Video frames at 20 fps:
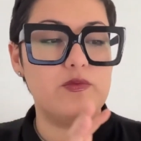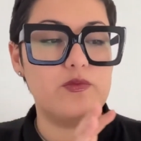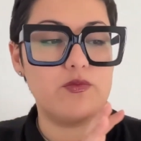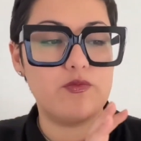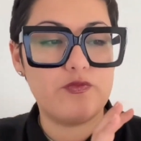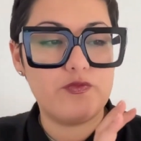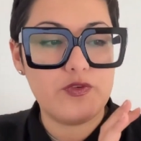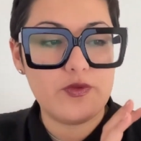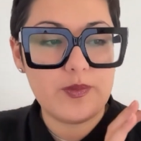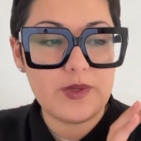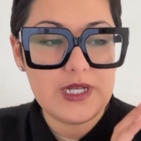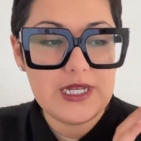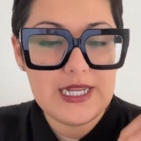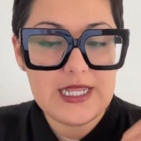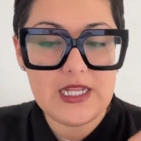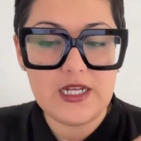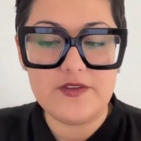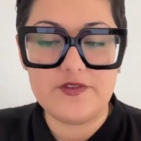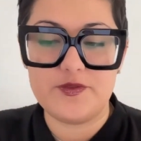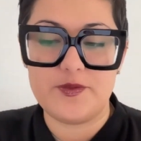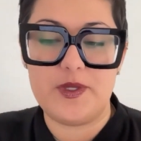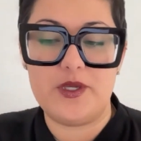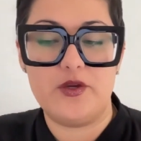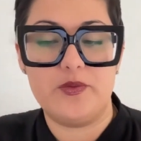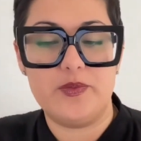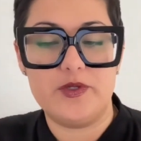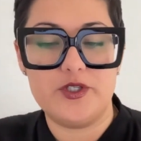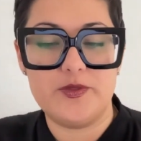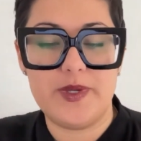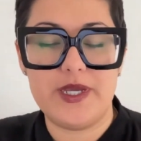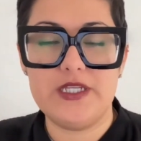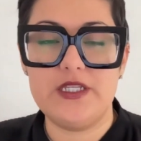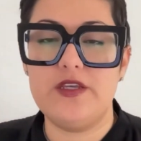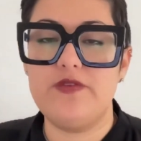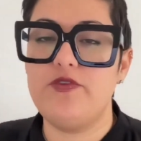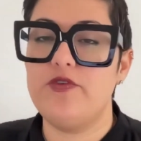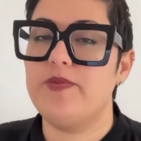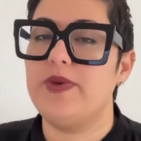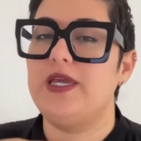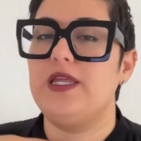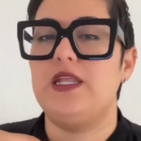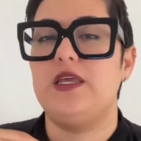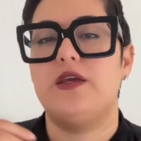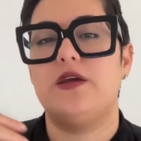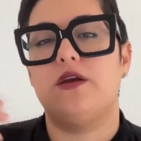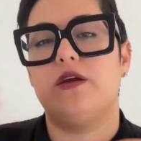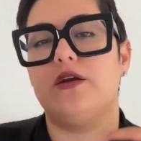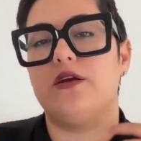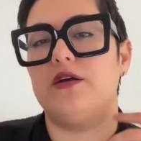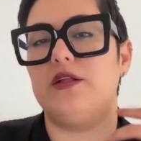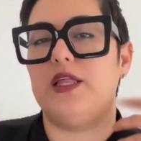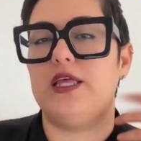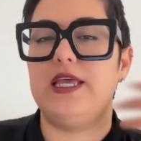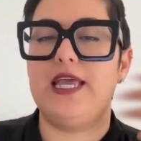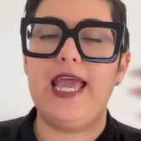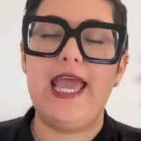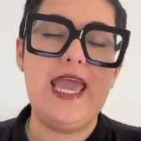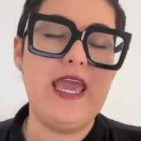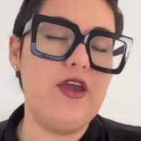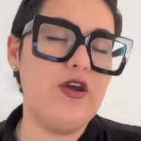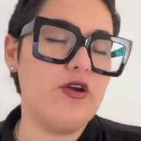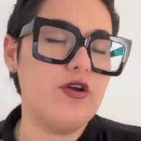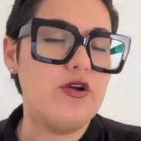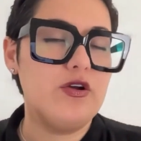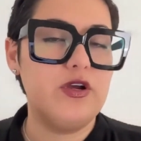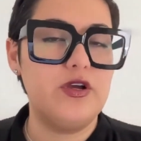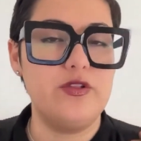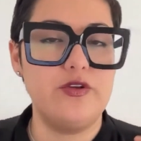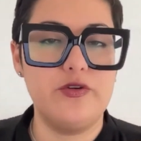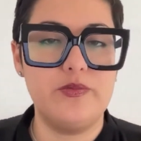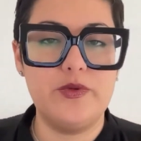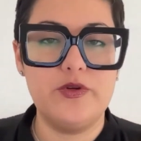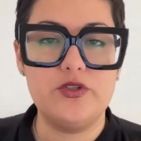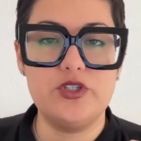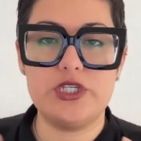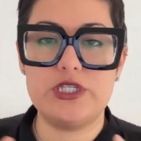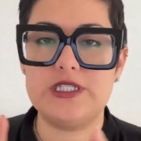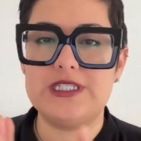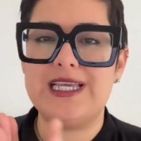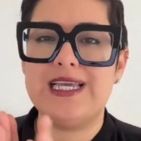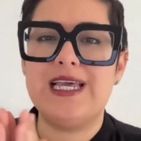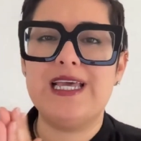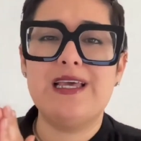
from a native speaker perspective, you might hear like anger or other emotions,